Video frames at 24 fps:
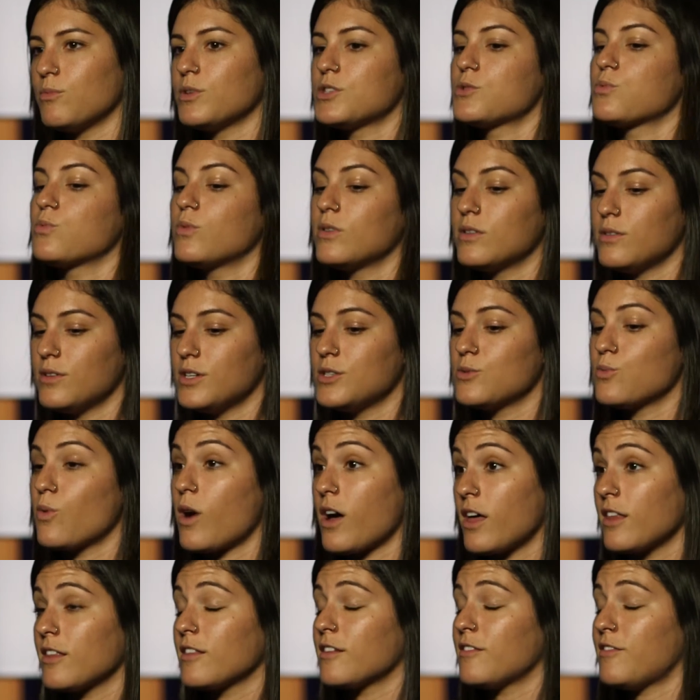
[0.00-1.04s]
which is
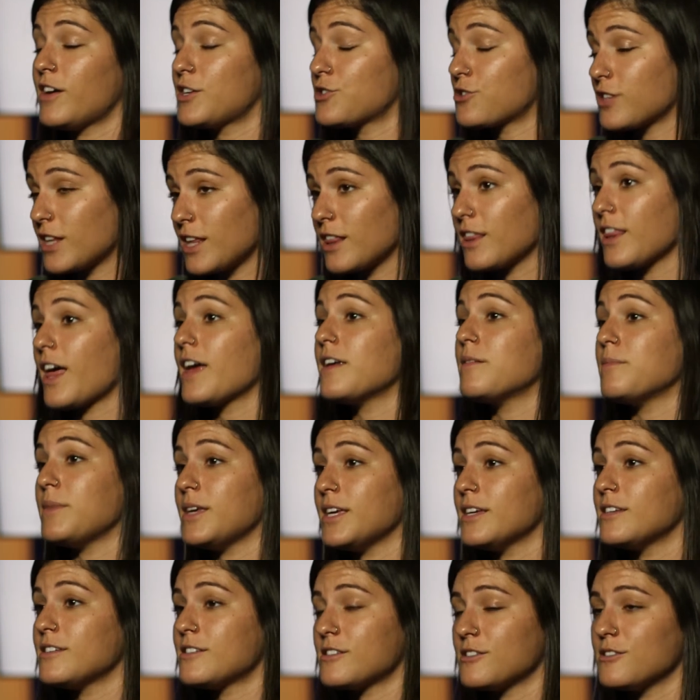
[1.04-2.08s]
what eventually led
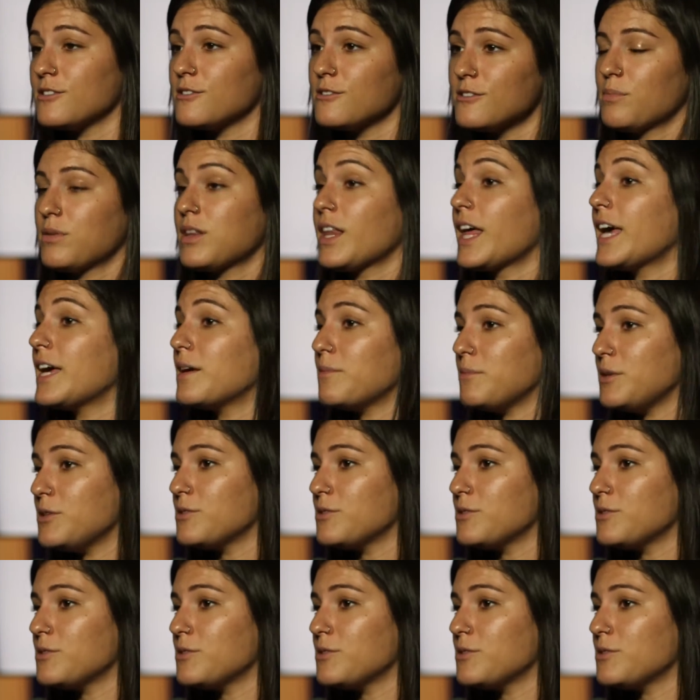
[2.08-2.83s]
me into playing